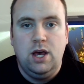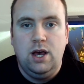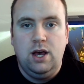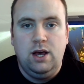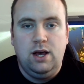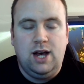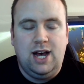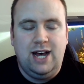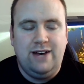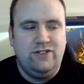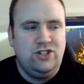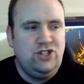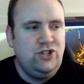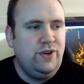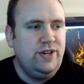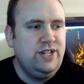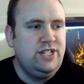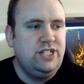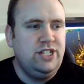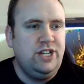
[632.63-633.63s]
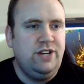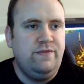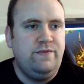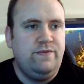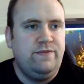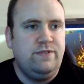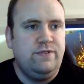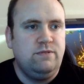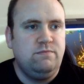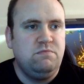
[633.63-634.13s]
I have a choice of
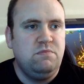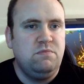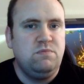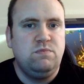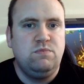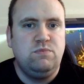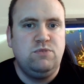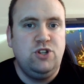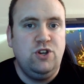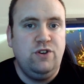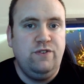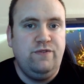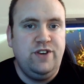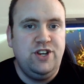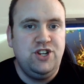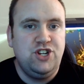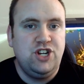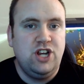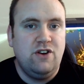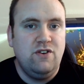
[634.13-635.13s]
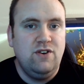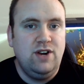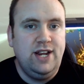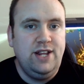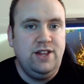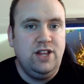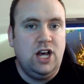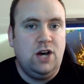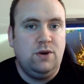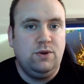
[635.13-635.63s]
2 fish currently
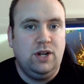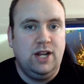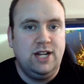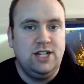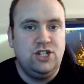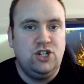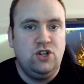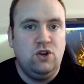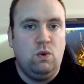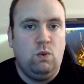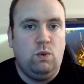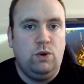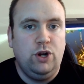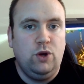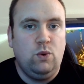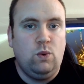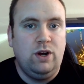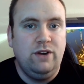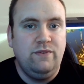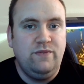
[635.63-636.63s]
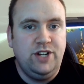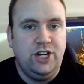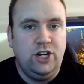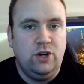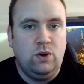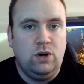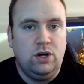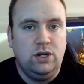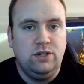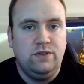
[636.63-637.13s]
that I would like to do a 101 video
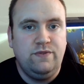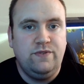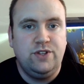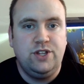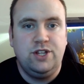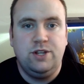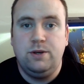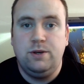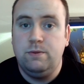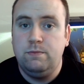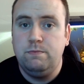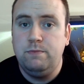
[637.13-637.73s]
on for the